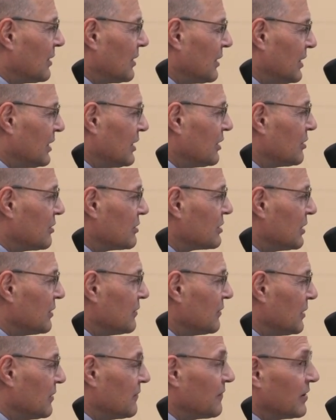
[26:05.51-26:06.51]
leaders
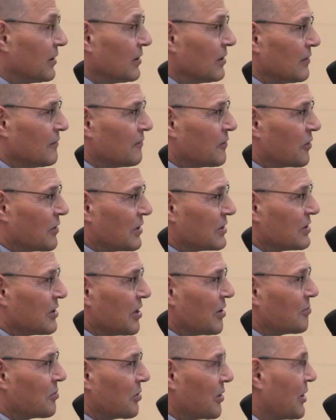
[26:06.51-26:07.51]
in Finland, for
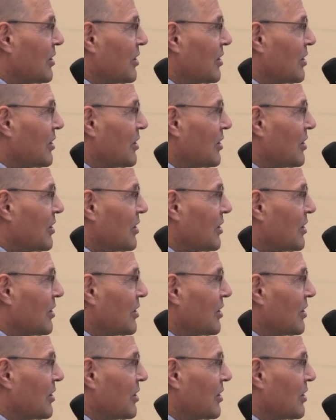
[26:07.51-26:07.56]
example,